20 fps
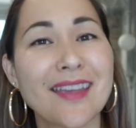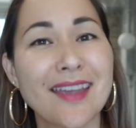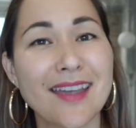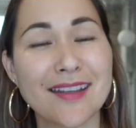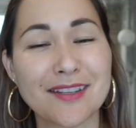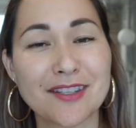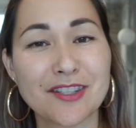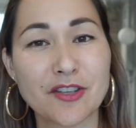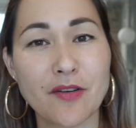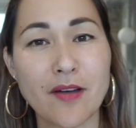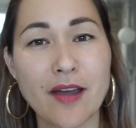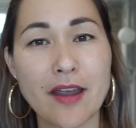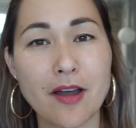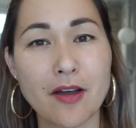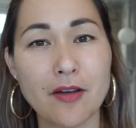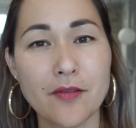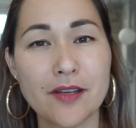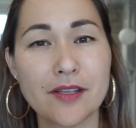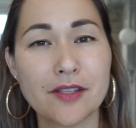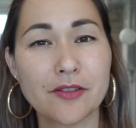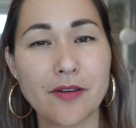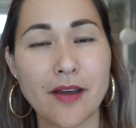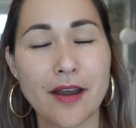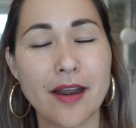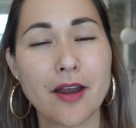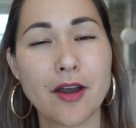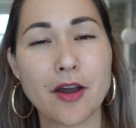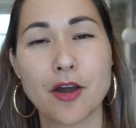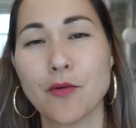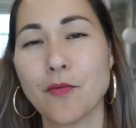And so I always
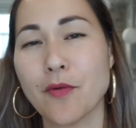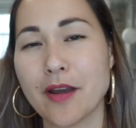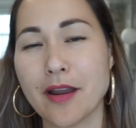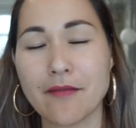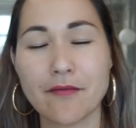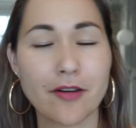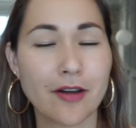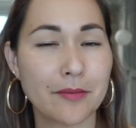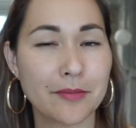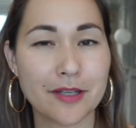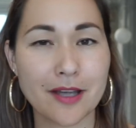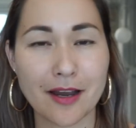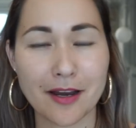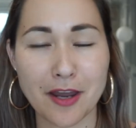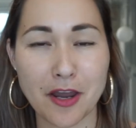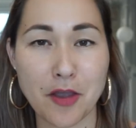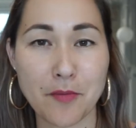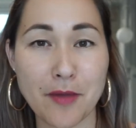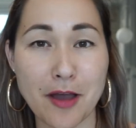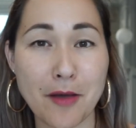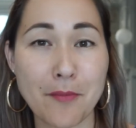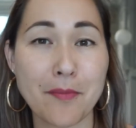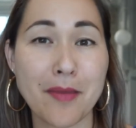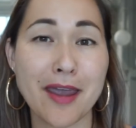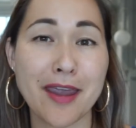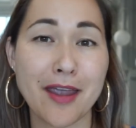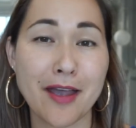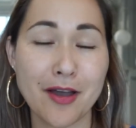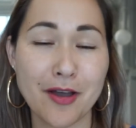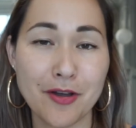credit her whenever I'm talking about
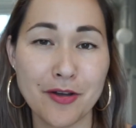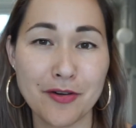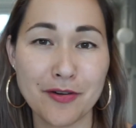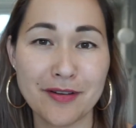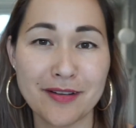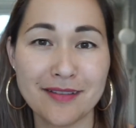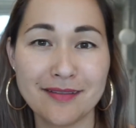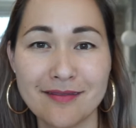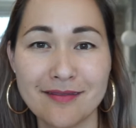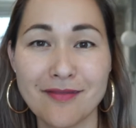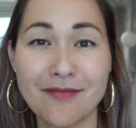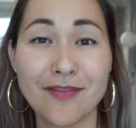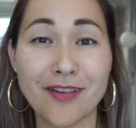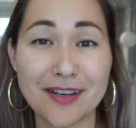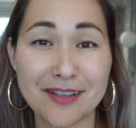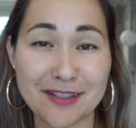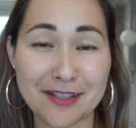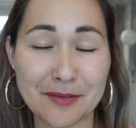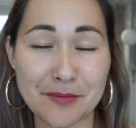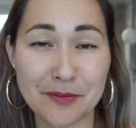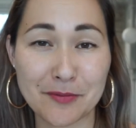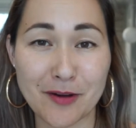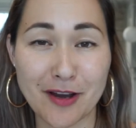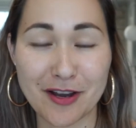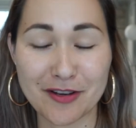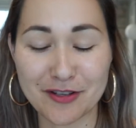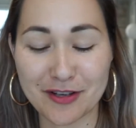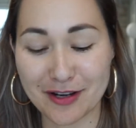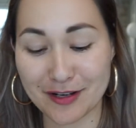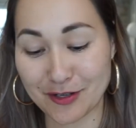my own Front Steps
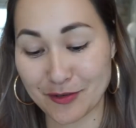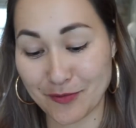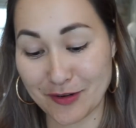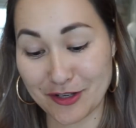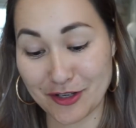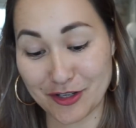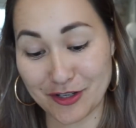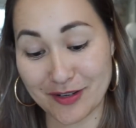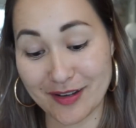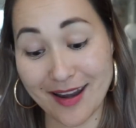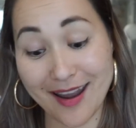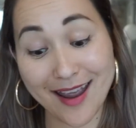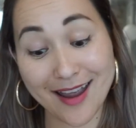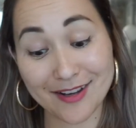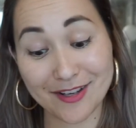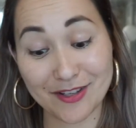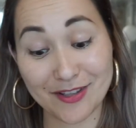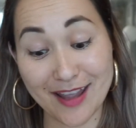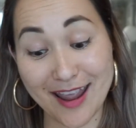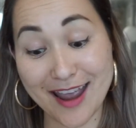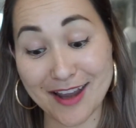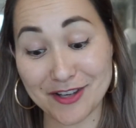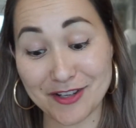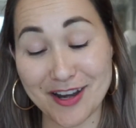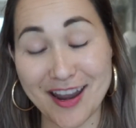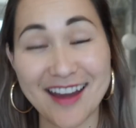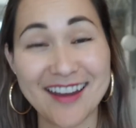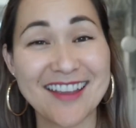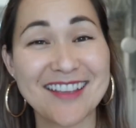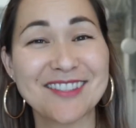project, which the
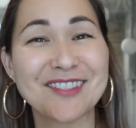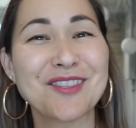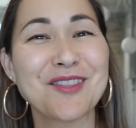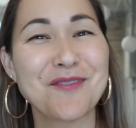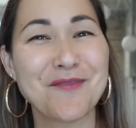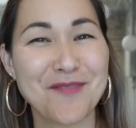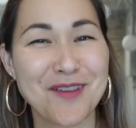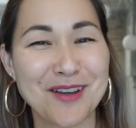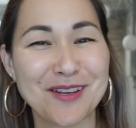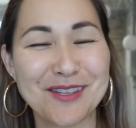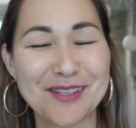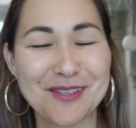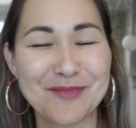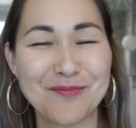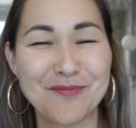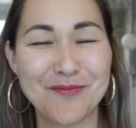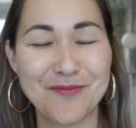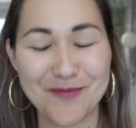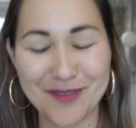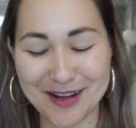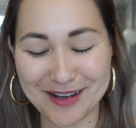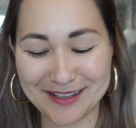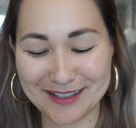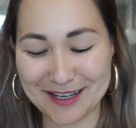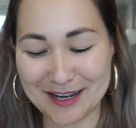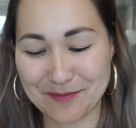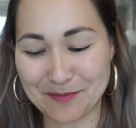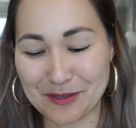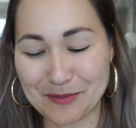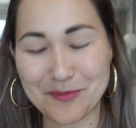hashtag is the Front
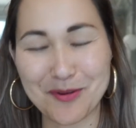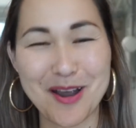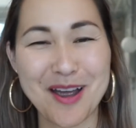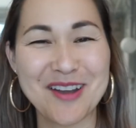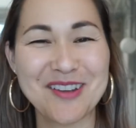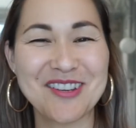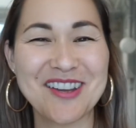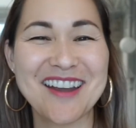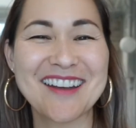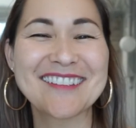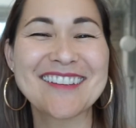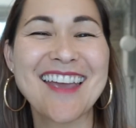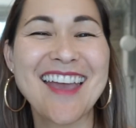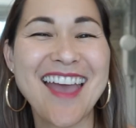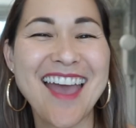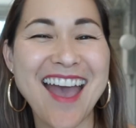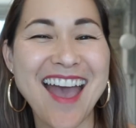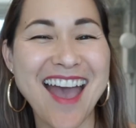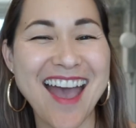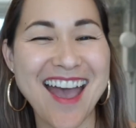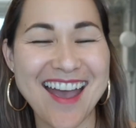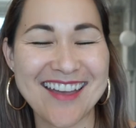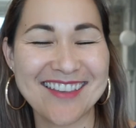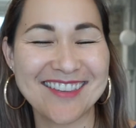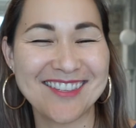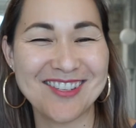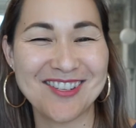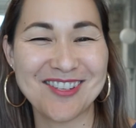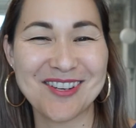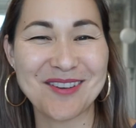Steps project
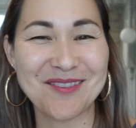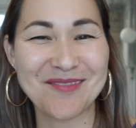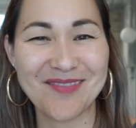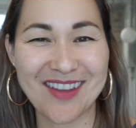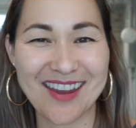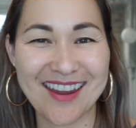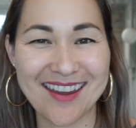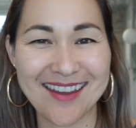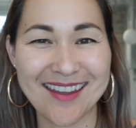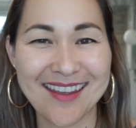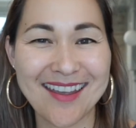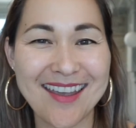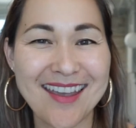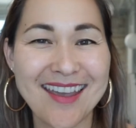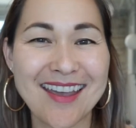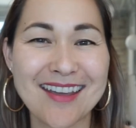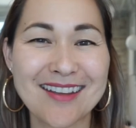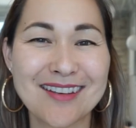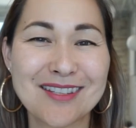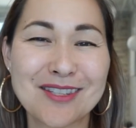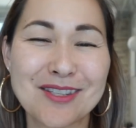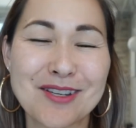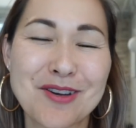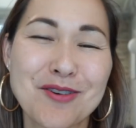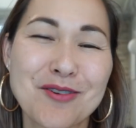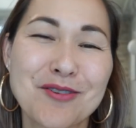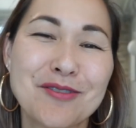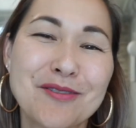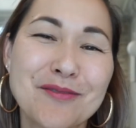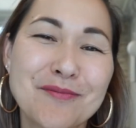SGB. And
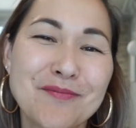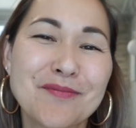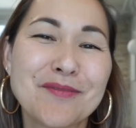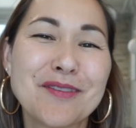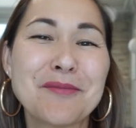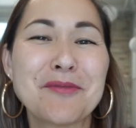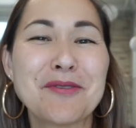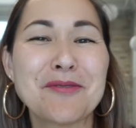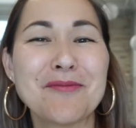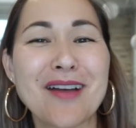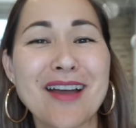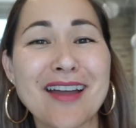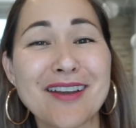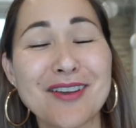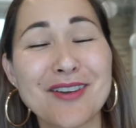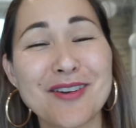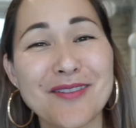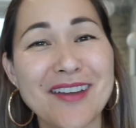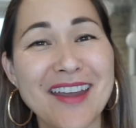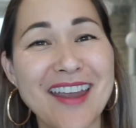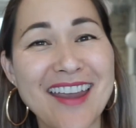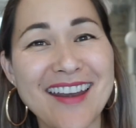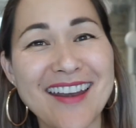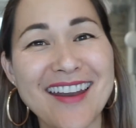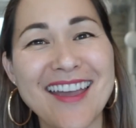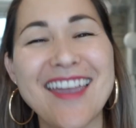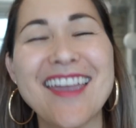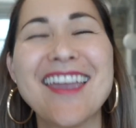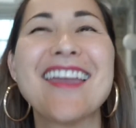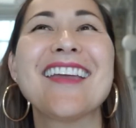so number one, create
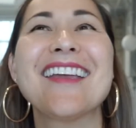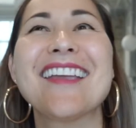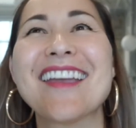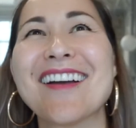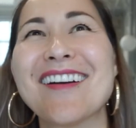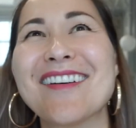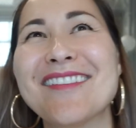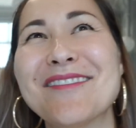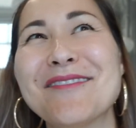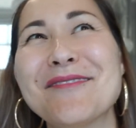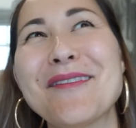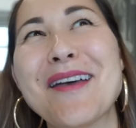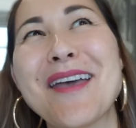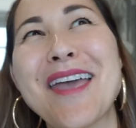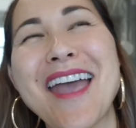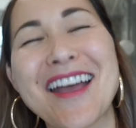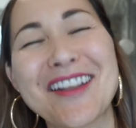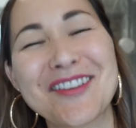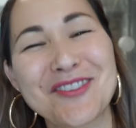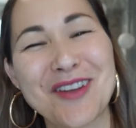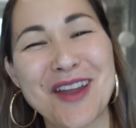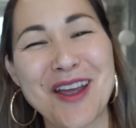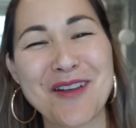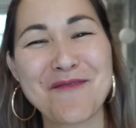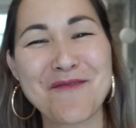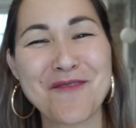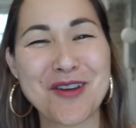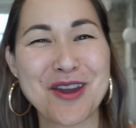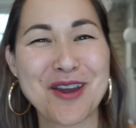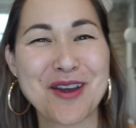a
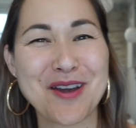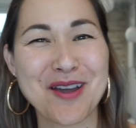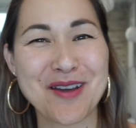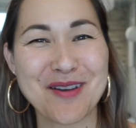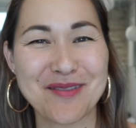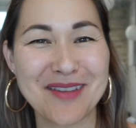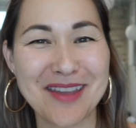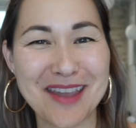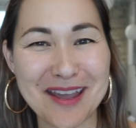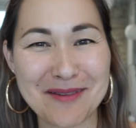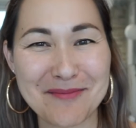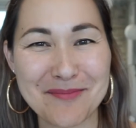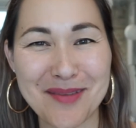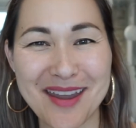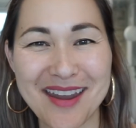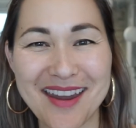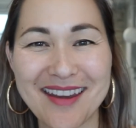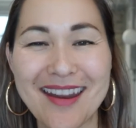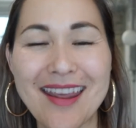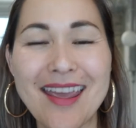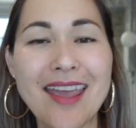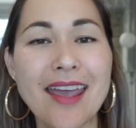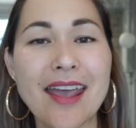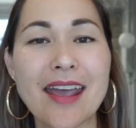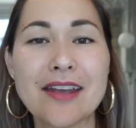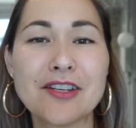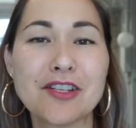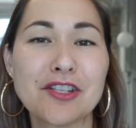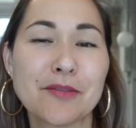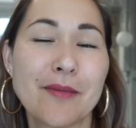hashtag for your own campaign
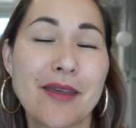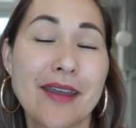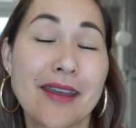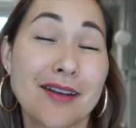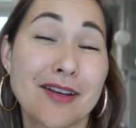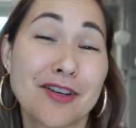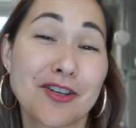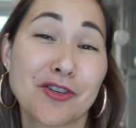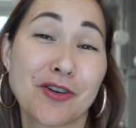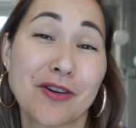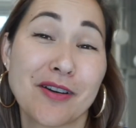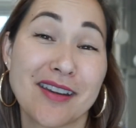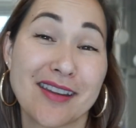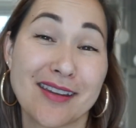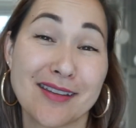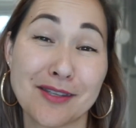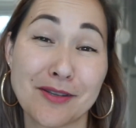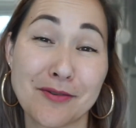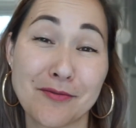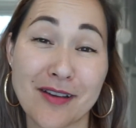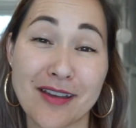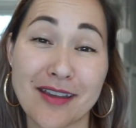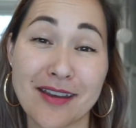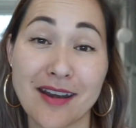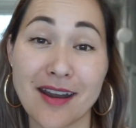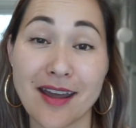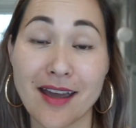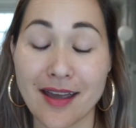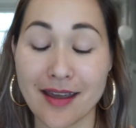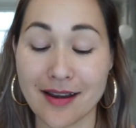and just make it a short, easy
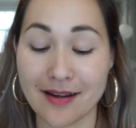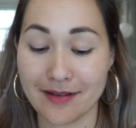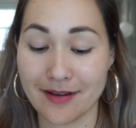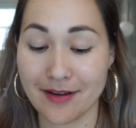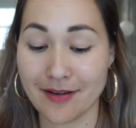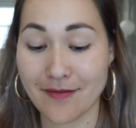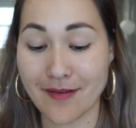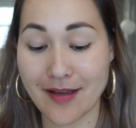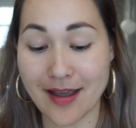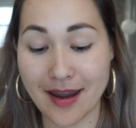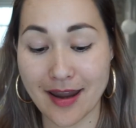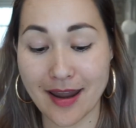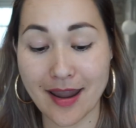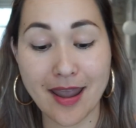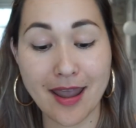one. I don't know why.